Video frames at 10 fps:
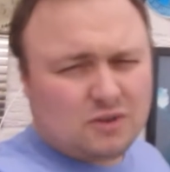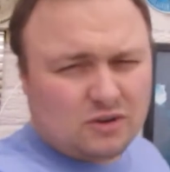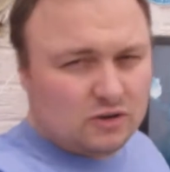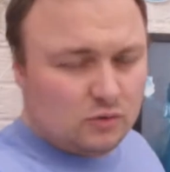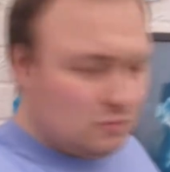I'm not
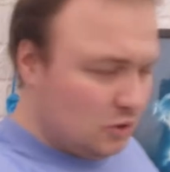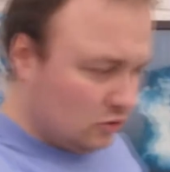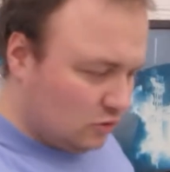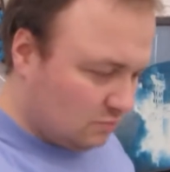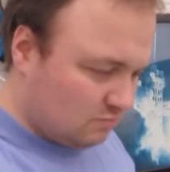going to do
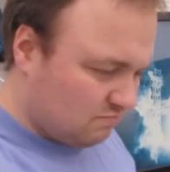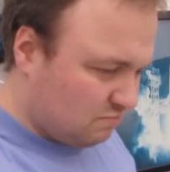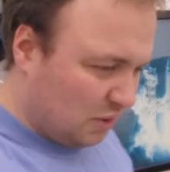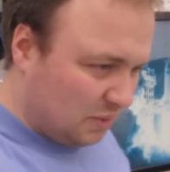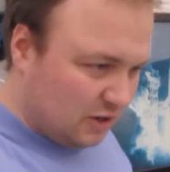much. I'm
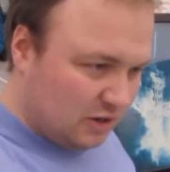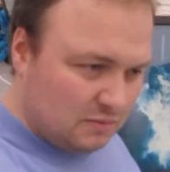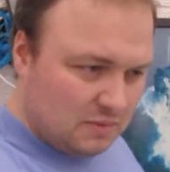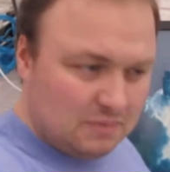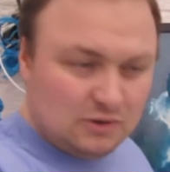probably going
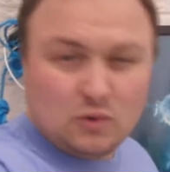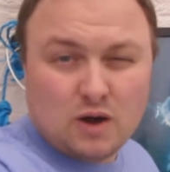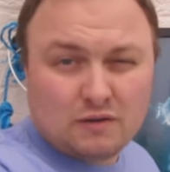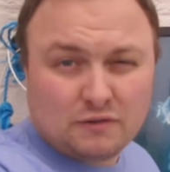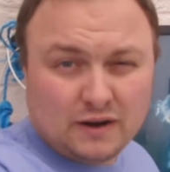to maybe do
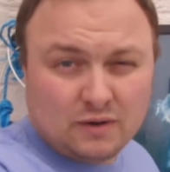half an